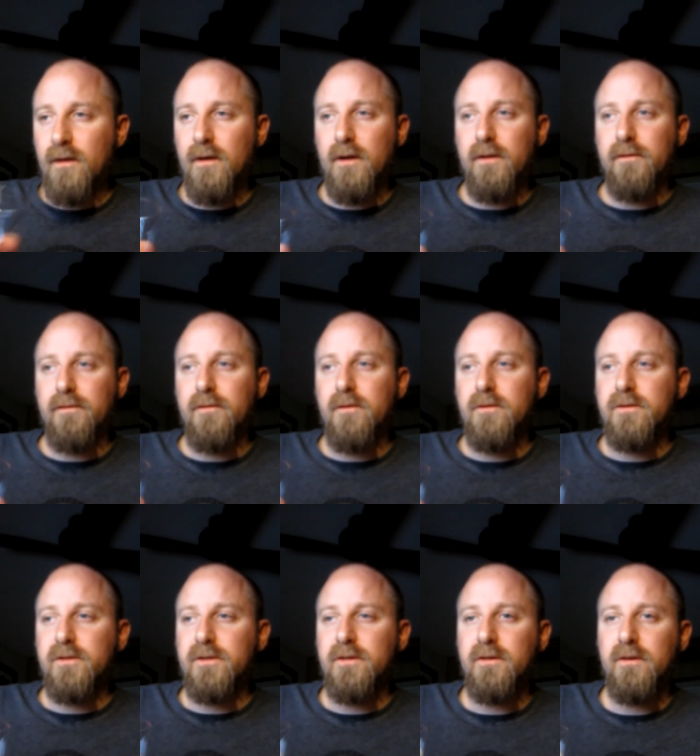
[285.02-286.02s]
Uh, the
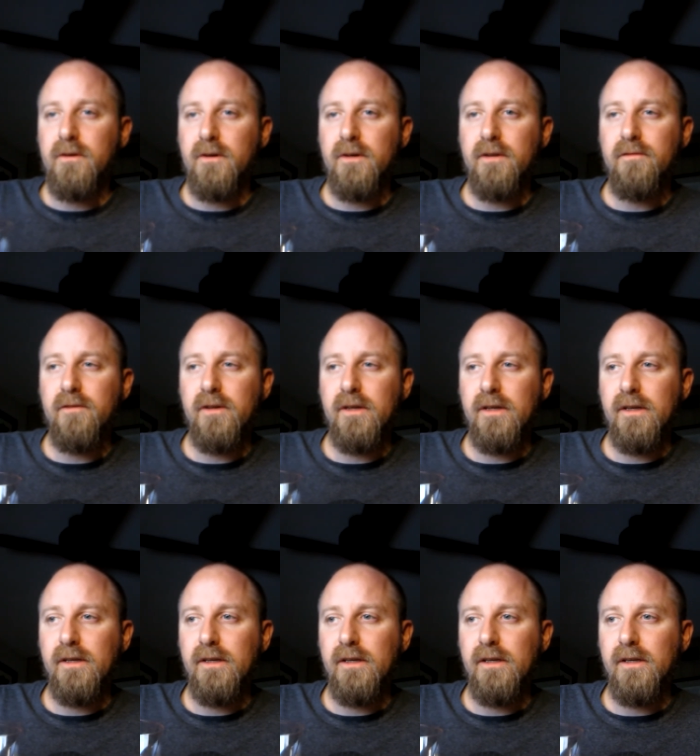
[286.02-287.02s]
fruits are
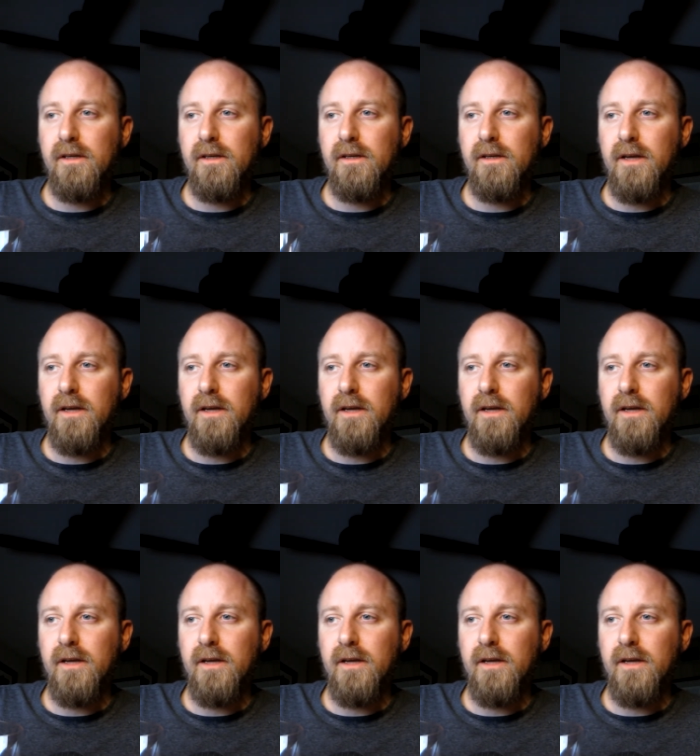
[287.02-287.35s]
definitely